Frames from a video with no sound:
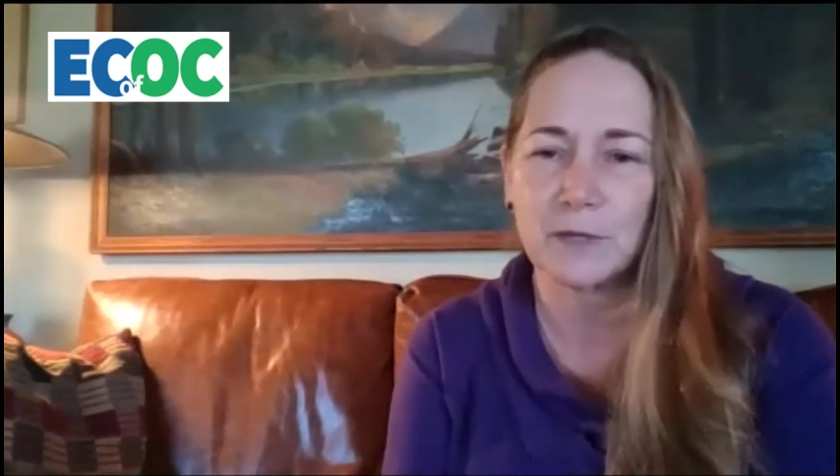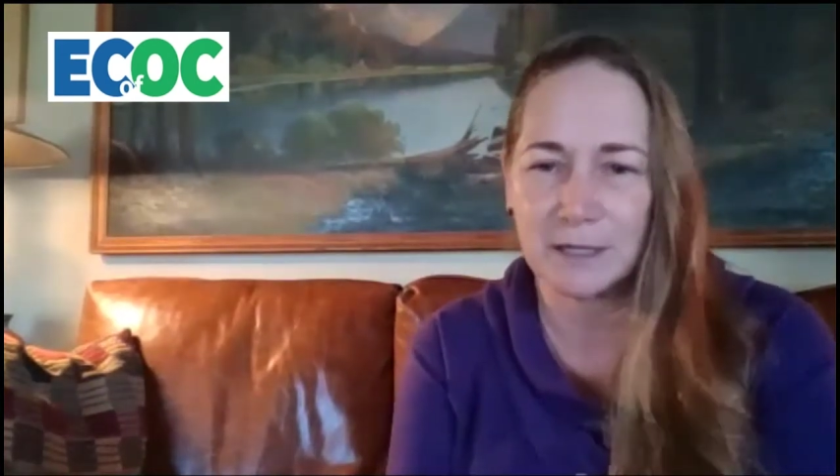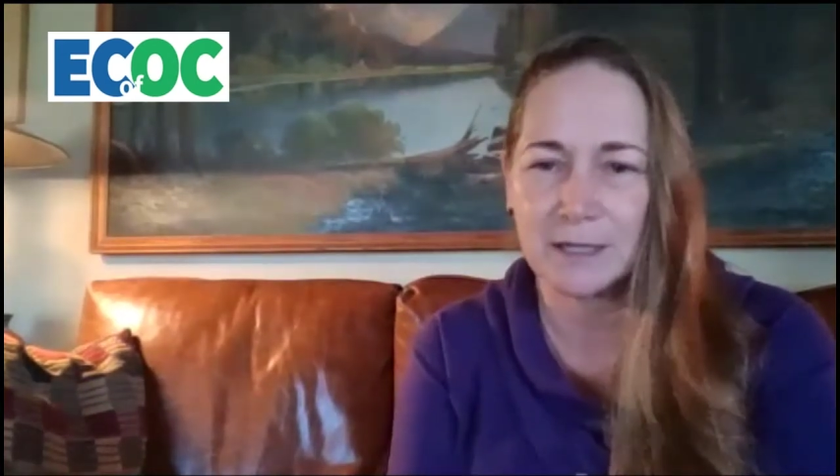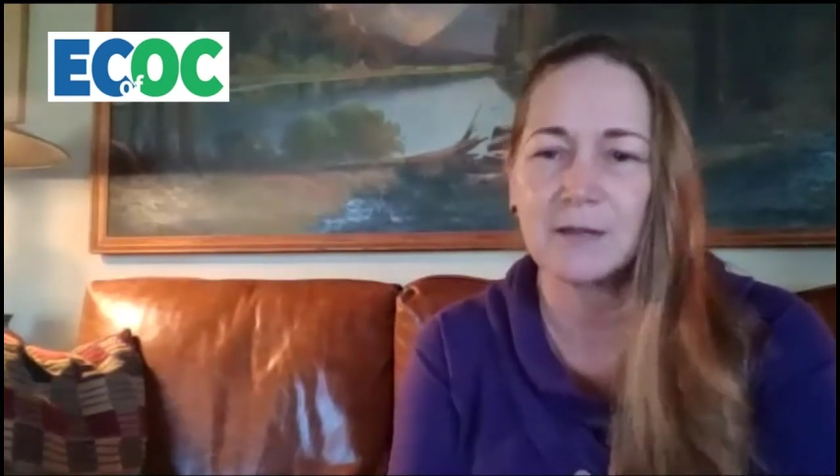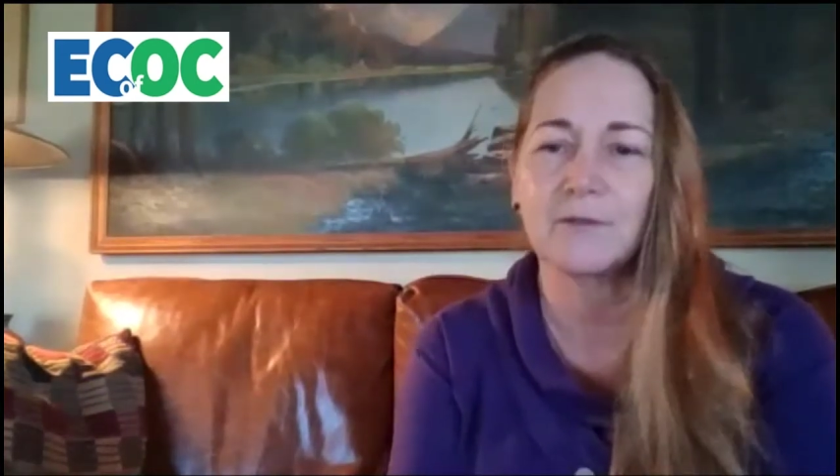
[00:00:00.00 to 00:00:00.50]

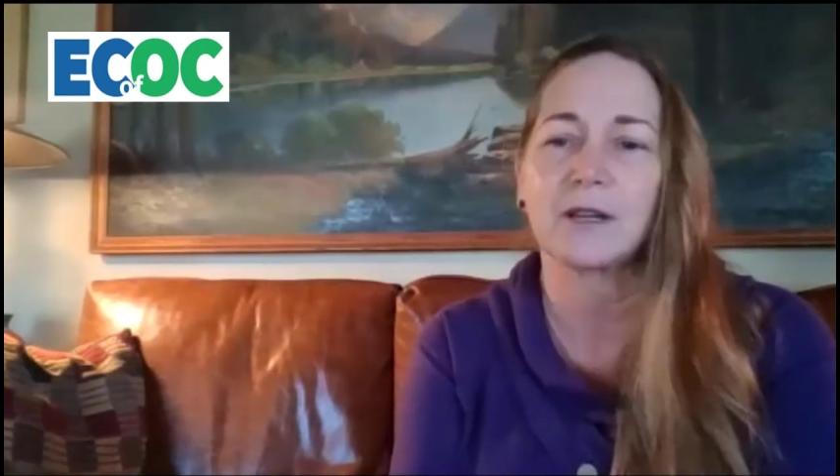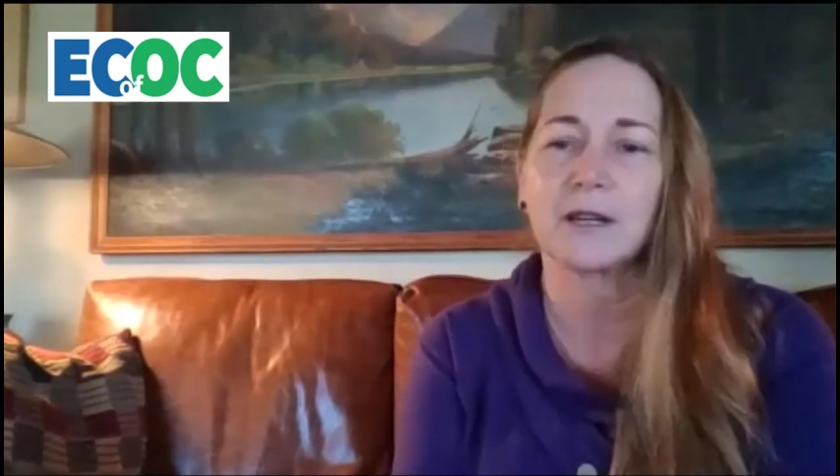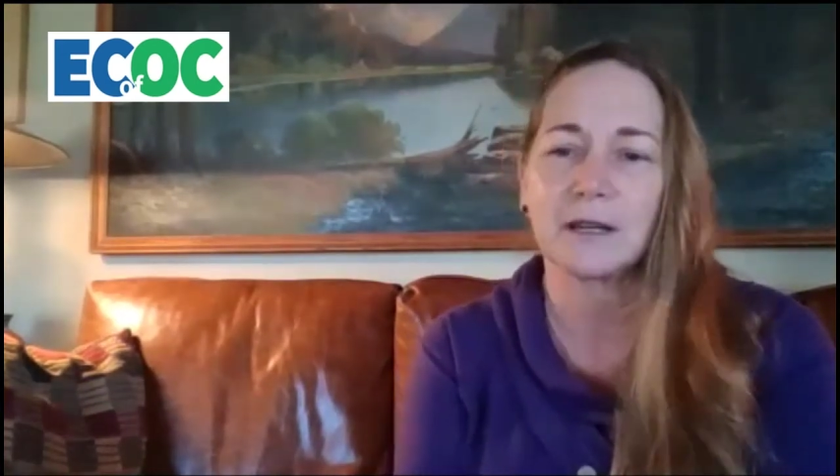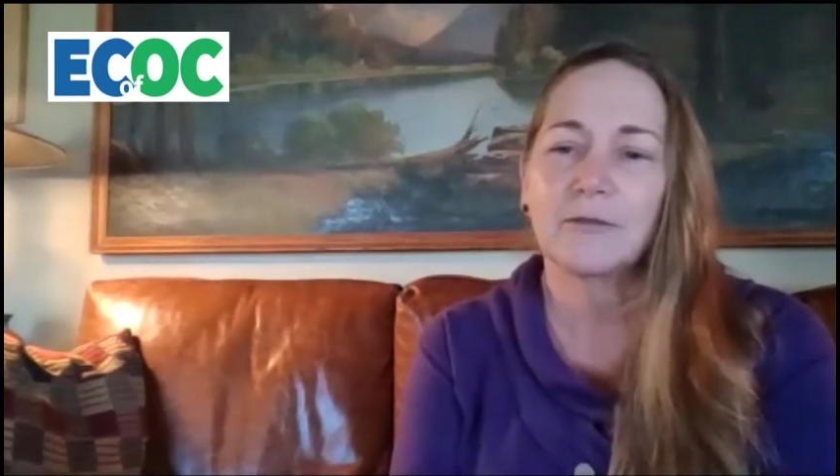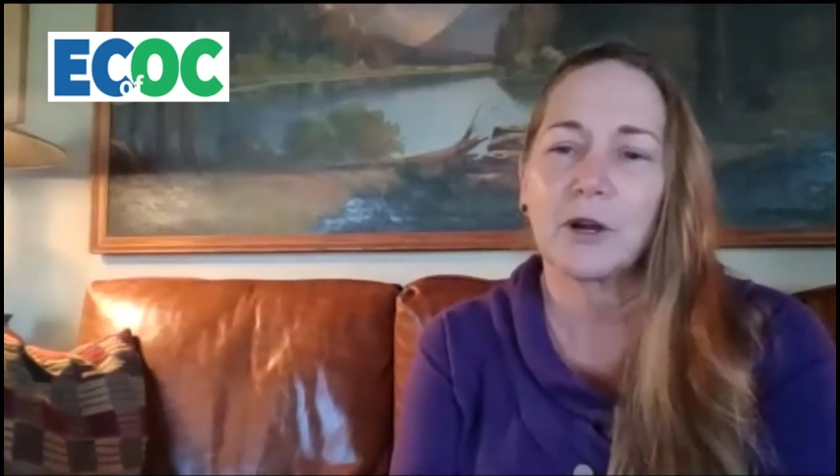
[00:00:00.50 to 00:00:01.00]

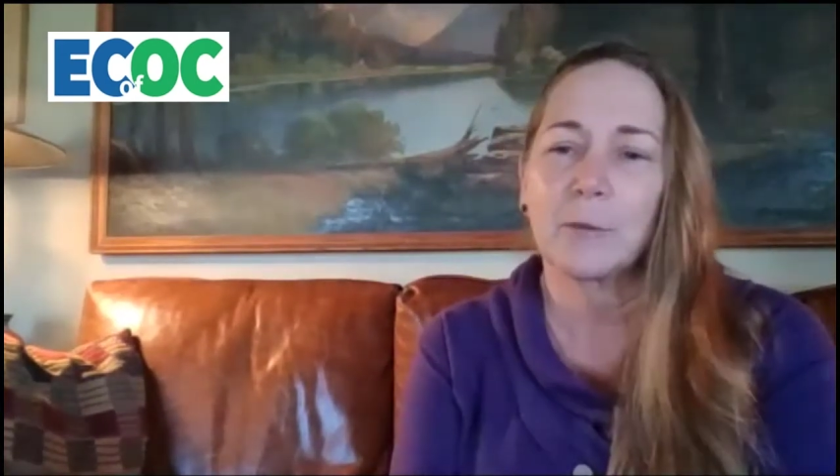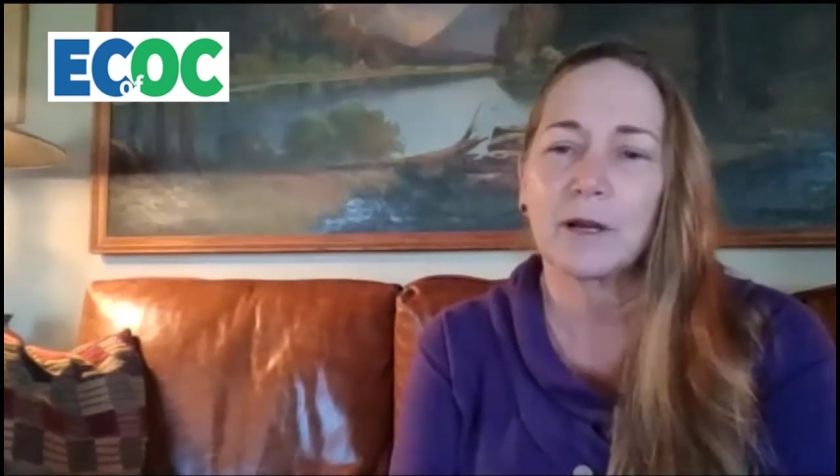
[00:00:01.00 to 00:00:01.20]
receiving from a